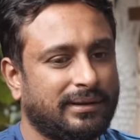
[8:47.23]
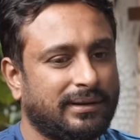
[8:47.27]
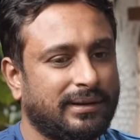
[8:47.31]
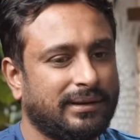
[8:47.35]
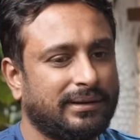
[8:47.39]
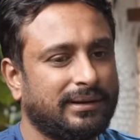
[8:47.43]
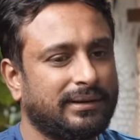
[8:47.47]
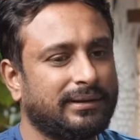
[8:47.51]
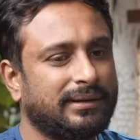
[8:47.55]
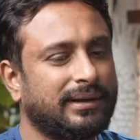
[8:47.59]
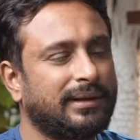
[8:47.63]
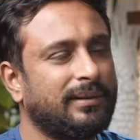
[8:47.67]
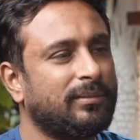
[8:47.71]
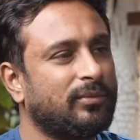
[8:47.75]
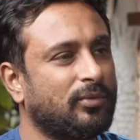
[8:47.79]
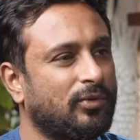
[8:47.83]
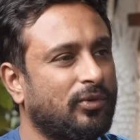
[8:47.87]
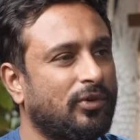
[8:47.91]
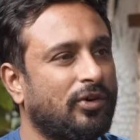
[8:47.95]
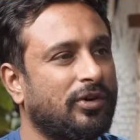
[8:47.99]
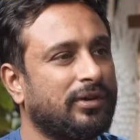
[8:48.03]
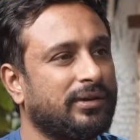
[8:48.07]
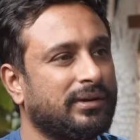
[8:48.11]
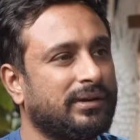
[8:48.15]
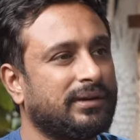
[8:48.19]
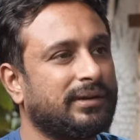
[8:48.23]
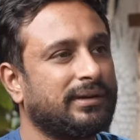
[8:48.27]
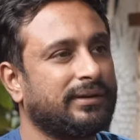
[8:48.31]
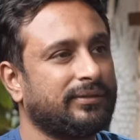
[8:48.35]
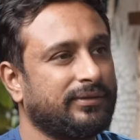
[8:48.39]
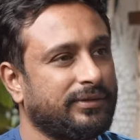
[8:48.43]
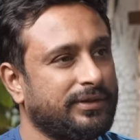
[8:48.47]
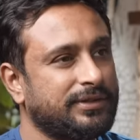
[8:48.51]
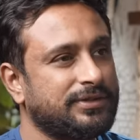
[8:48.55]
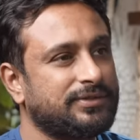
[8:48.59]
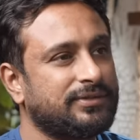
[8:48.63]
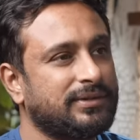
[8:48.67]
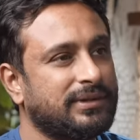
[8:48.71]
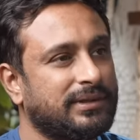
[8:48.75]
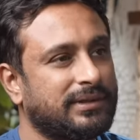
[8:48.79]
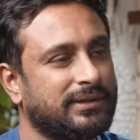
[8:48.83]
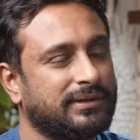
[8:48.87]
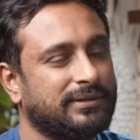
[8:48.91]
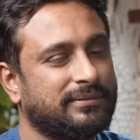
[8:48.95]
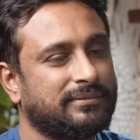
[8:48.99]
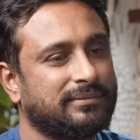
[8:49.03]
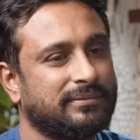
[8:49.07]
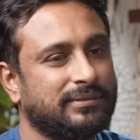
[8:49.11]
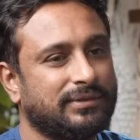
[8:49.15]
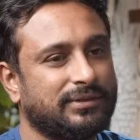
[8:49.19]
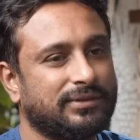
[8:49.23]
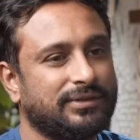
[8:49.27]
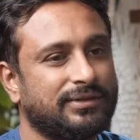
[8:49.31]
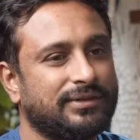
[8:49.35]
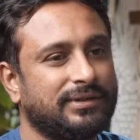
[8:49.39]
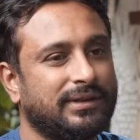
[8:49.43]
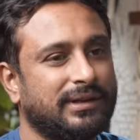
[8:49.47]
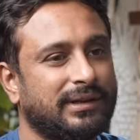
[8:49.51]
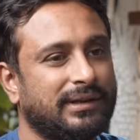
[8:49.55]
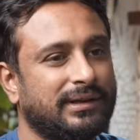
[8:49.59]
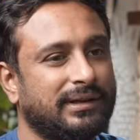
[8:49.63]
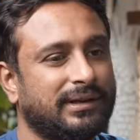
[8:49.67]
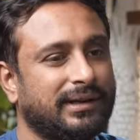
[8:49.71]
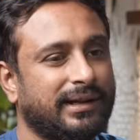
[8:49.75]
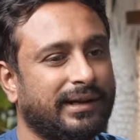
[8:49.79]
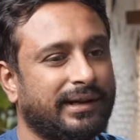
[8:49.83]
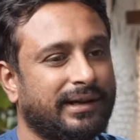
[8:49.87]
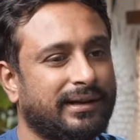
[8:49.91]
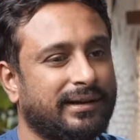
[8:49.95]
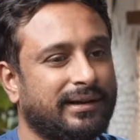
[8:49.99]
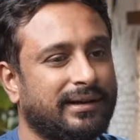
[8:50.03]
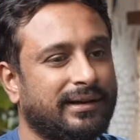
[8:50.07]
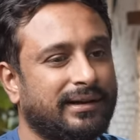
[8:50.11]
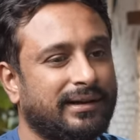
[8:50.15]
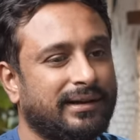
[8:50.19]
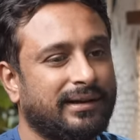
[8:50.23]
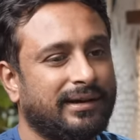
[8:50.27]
I think they'll move on eventually because they'll take